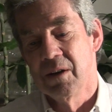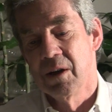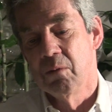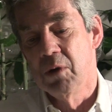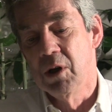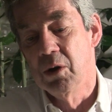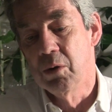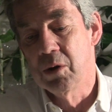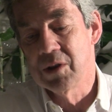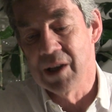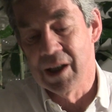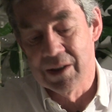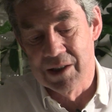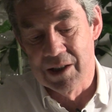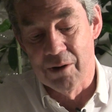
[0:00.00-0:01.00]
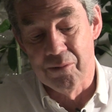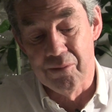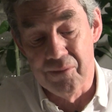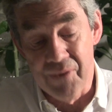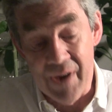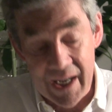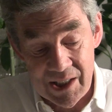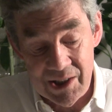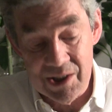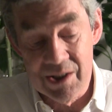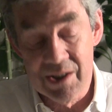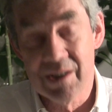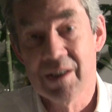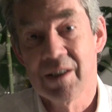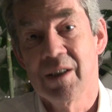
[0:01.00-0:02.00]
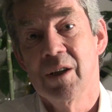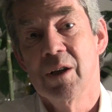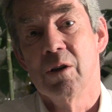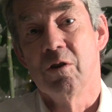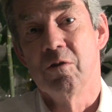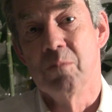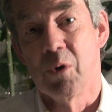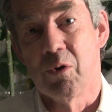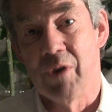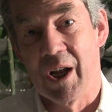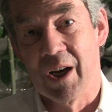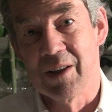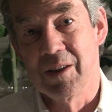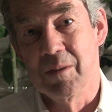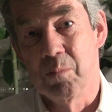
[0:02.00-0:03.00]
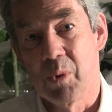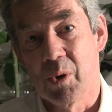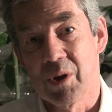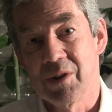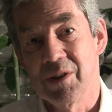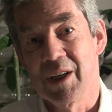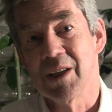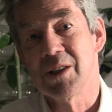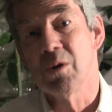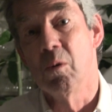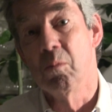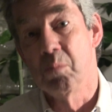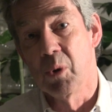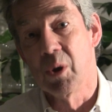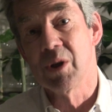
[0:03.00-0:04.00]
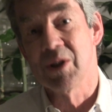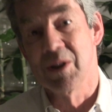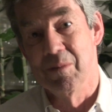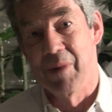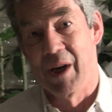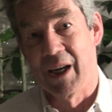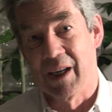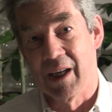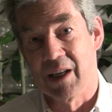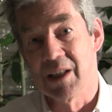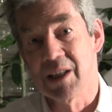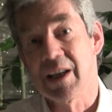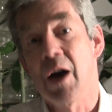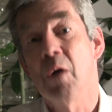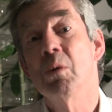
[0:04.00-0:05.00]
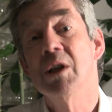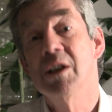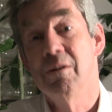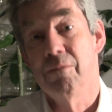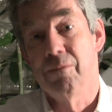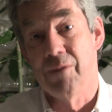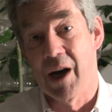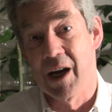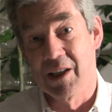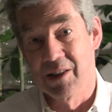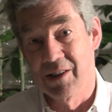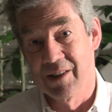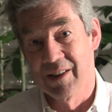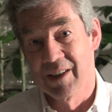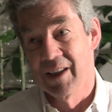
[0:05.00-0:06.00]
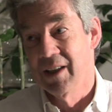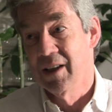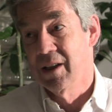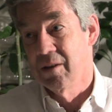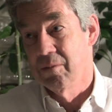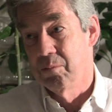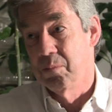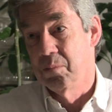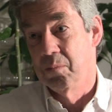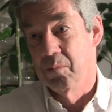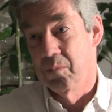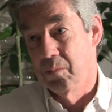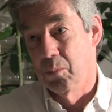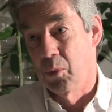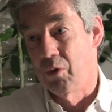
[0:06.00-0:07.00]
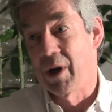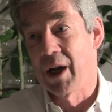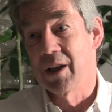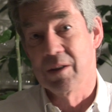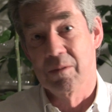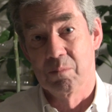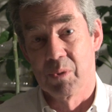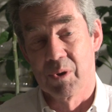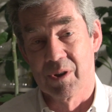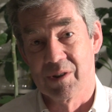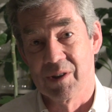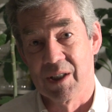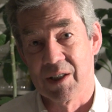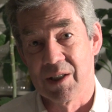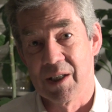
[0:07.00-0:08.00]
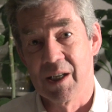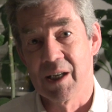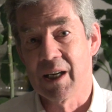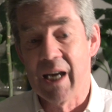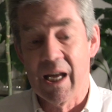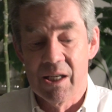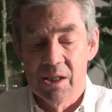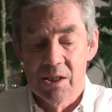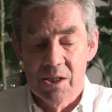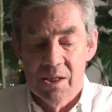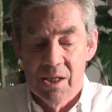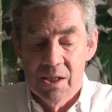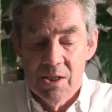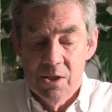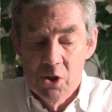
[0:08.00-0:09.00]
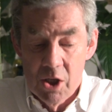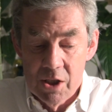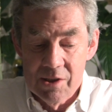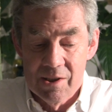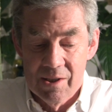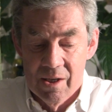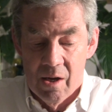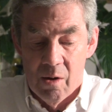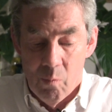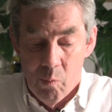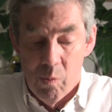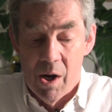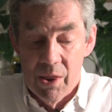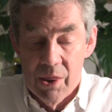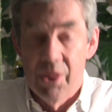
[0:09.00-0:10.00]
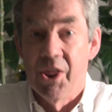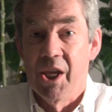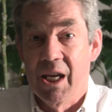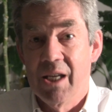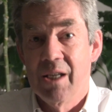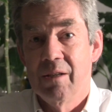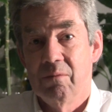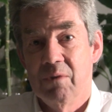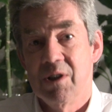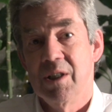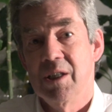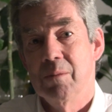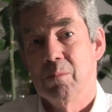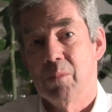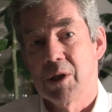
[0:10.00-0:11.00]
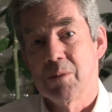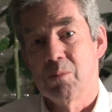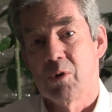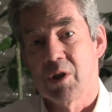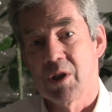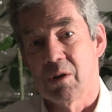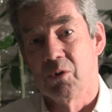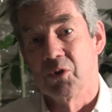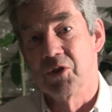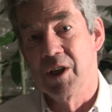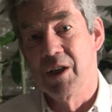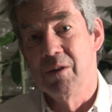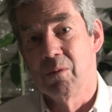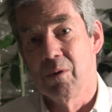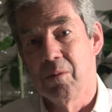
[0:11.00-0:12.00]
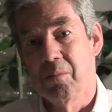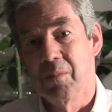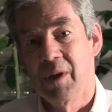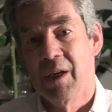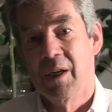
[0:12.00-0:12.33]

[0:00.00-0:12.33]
We looked at the effects of morality politics on policy making. That's how we defined morality politics. And again, it's not one thing. We see it much more as a continuum.